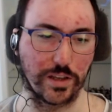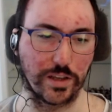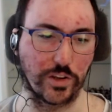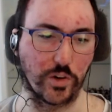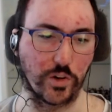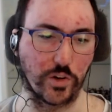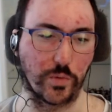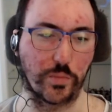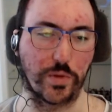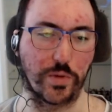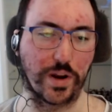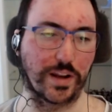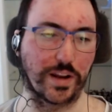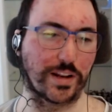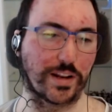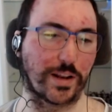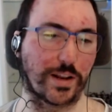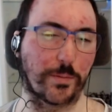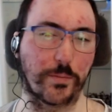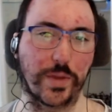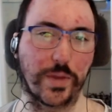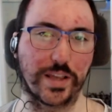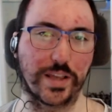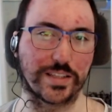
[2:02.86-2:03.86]
brain
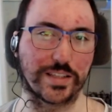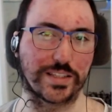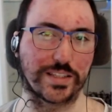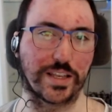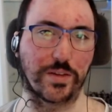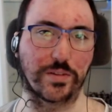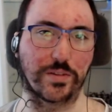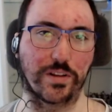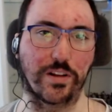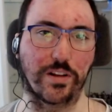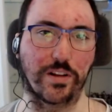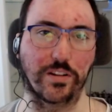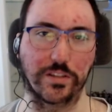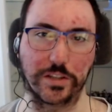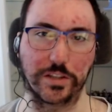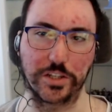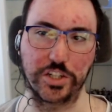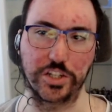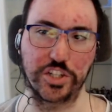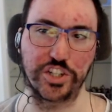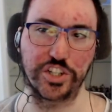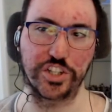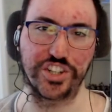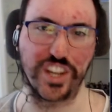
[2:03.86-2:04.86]
like picks out all this
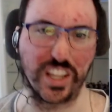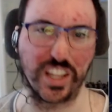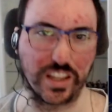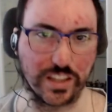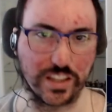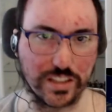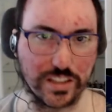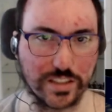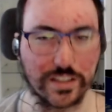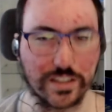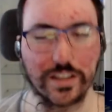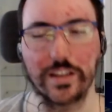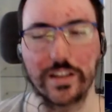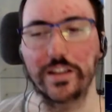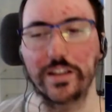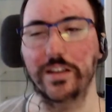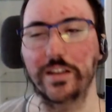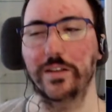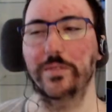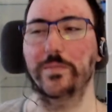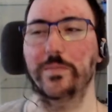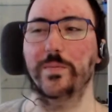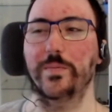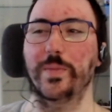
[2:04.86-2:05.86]
shit.
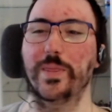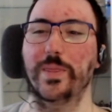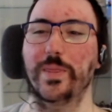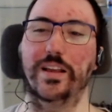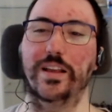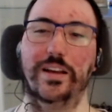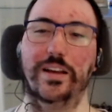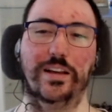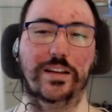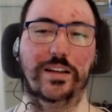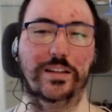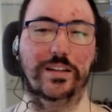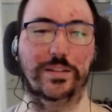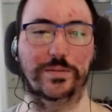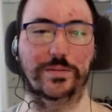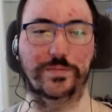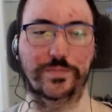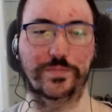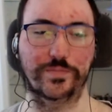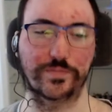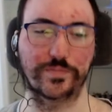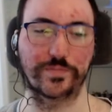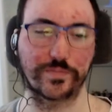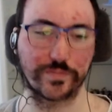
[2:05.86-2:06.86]
Um,
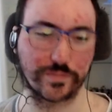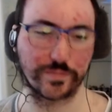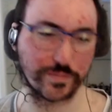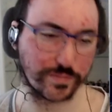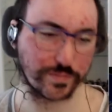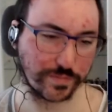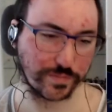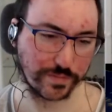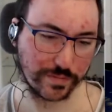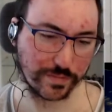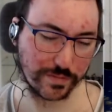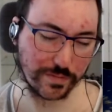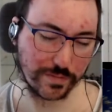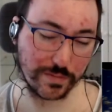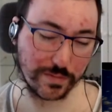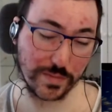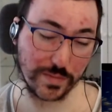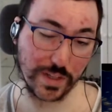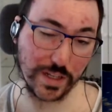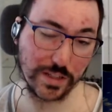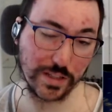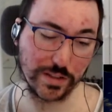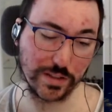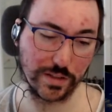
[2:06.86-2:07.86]

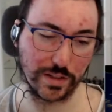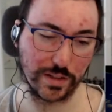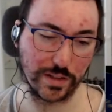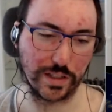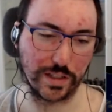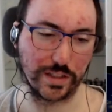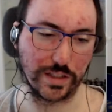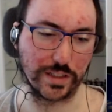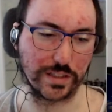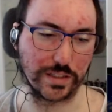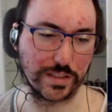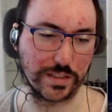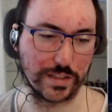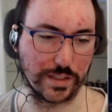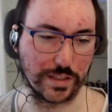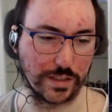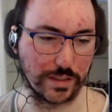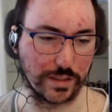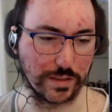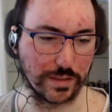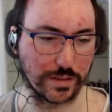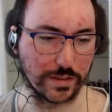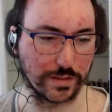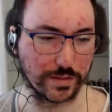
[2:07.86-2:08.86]
so uh, let's see.
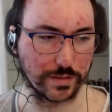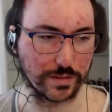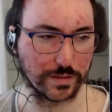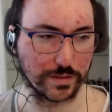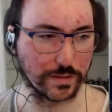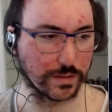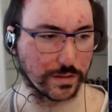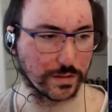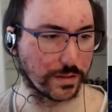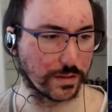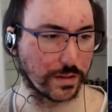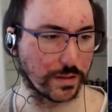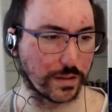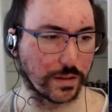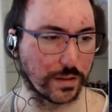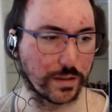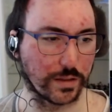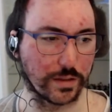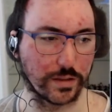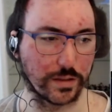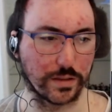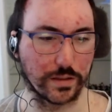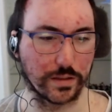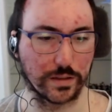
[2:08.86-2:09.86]

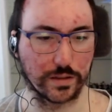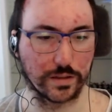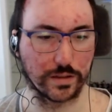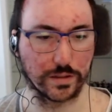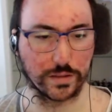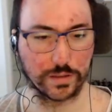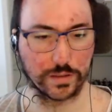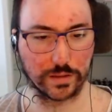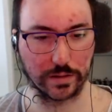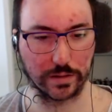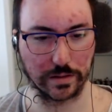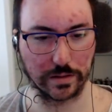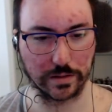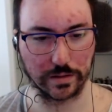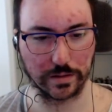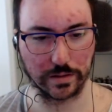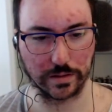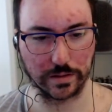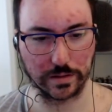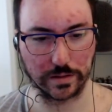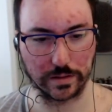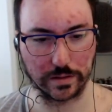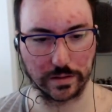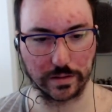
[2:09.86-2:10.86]
Ja,
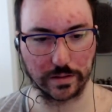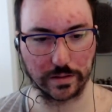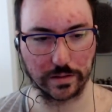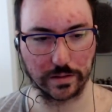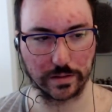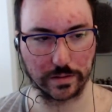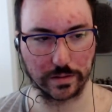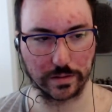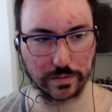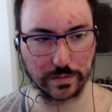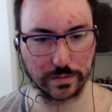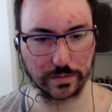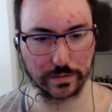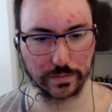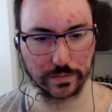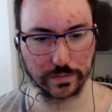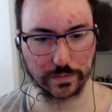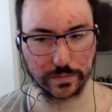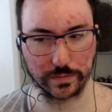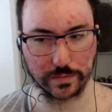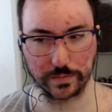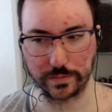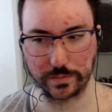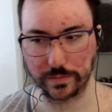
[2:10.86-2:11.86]
favoritchoklad.
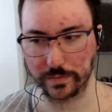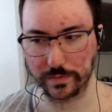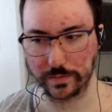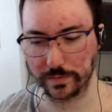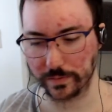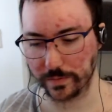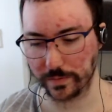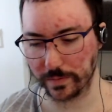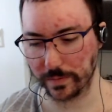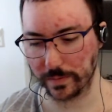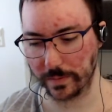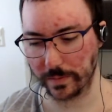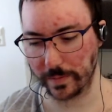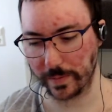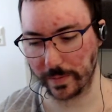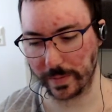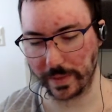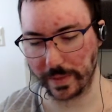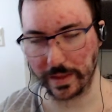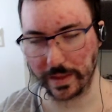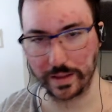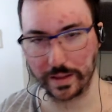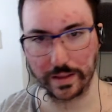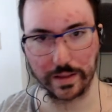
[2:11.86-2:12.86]
Fatseblå med
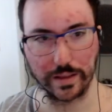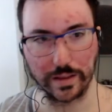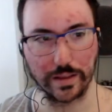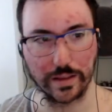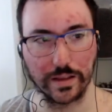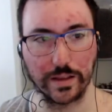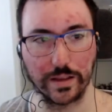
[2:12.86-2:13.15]
krispiga